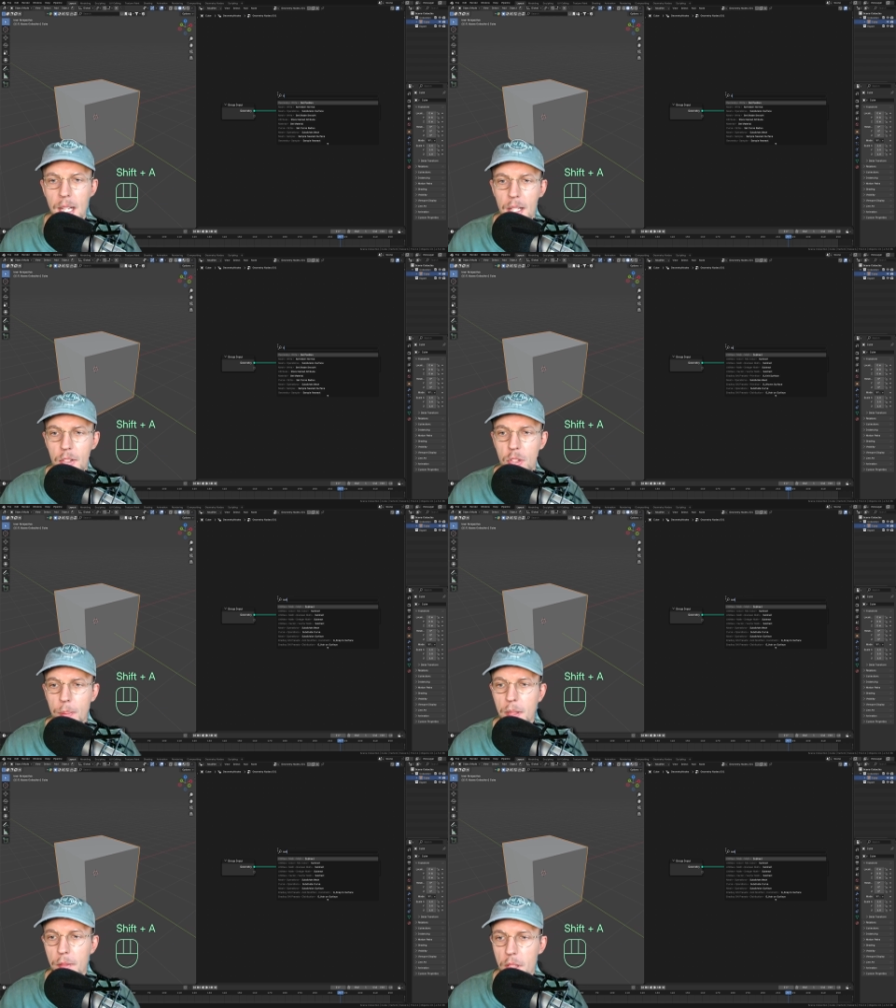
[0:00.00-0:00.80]

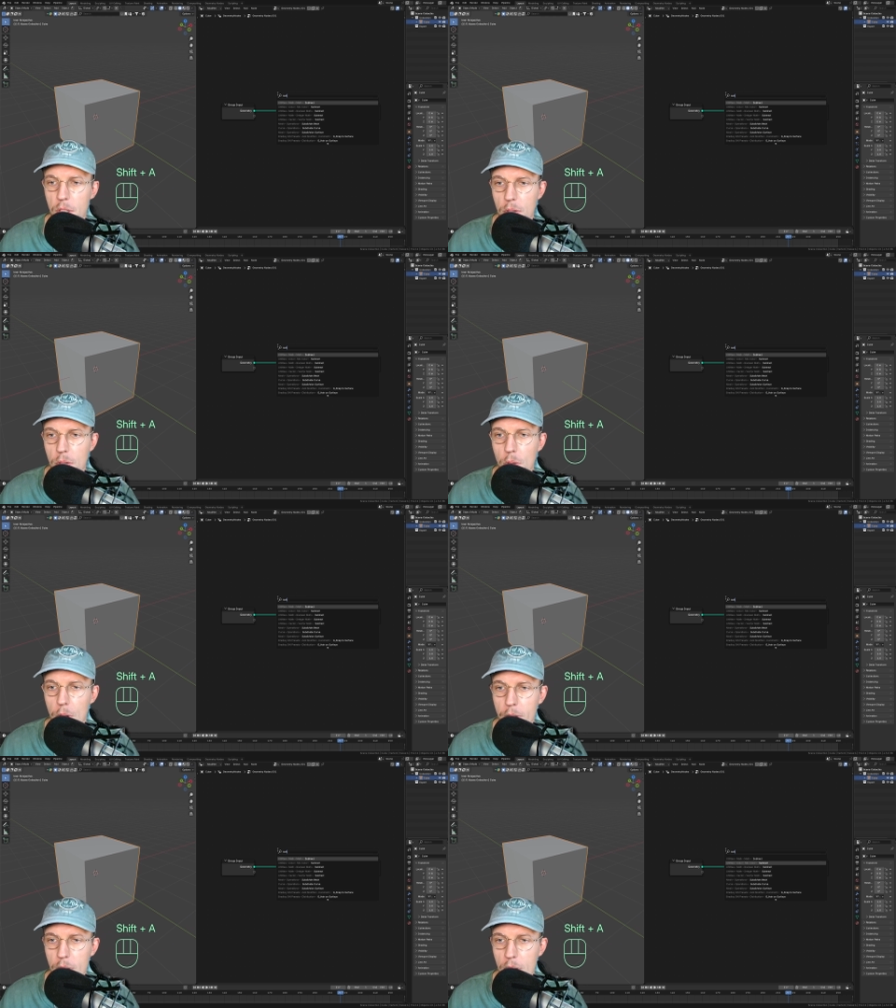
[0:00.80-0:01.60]
subdivision
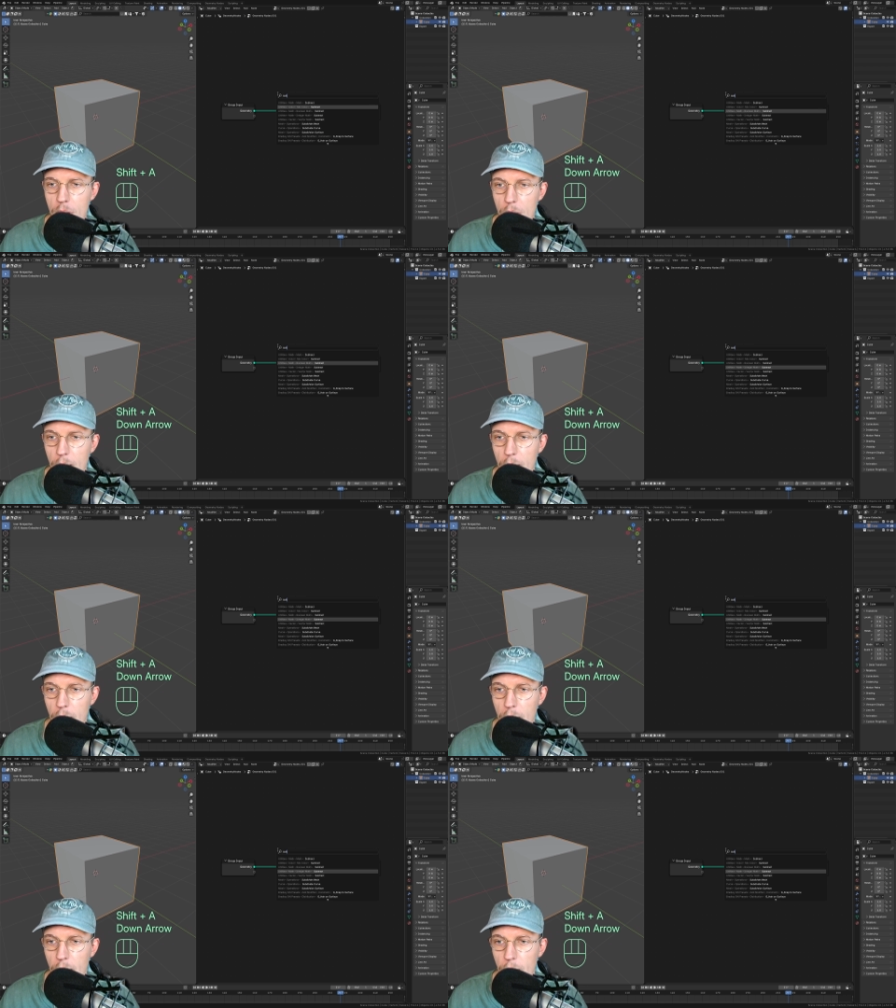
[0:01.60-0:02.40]
surface,
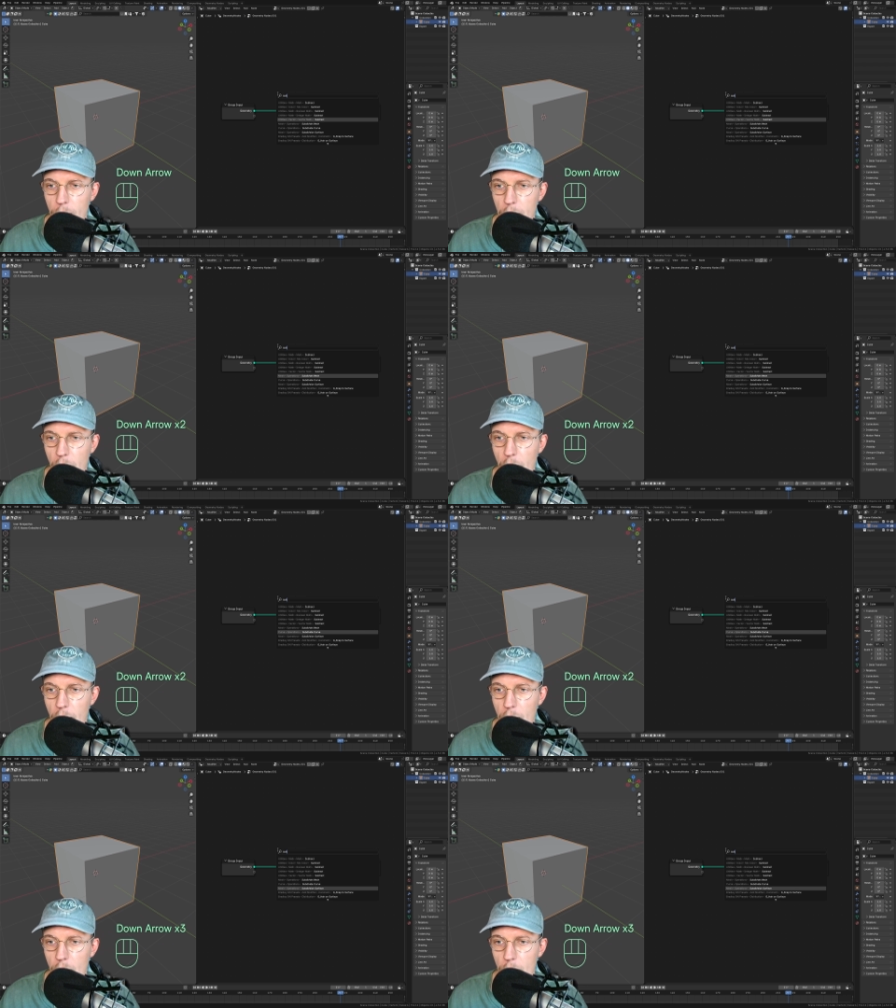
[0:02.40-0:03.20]
and
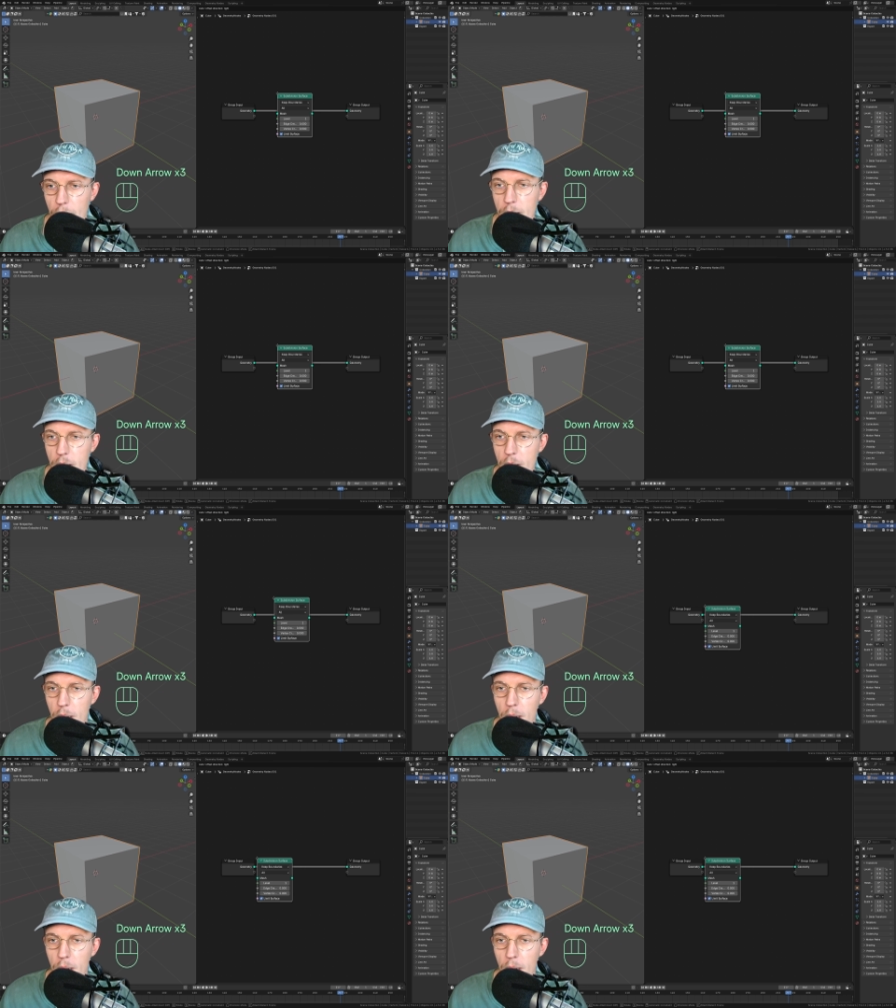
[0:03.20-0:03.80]
there it is.